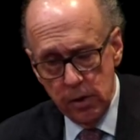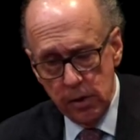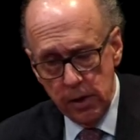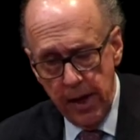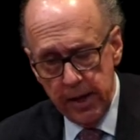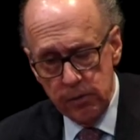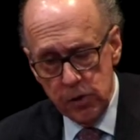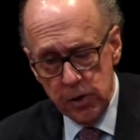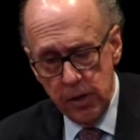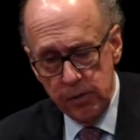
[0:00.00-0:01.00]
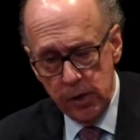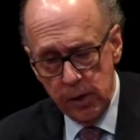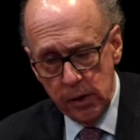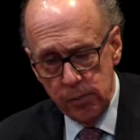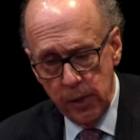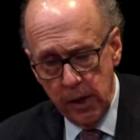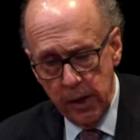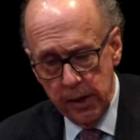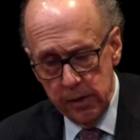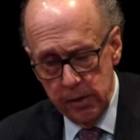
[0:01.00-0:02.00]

lack of a safety net, by